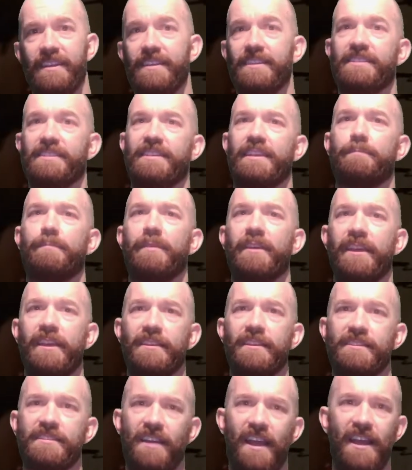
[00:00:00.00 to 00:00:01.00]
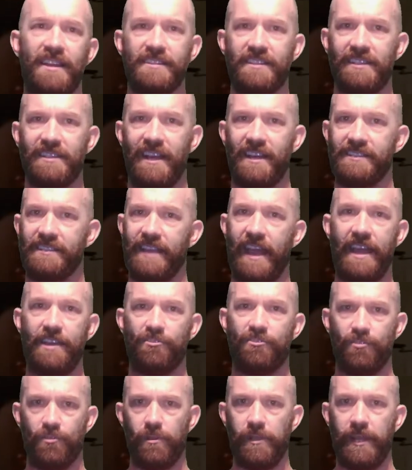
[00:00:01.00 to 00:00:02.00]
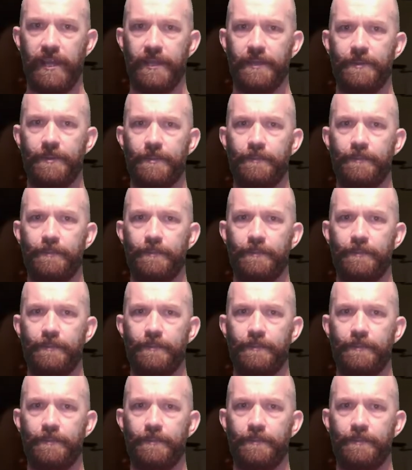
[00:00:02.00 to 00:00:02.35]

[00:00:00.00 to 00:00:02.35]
he's sleeping in science class and drooling.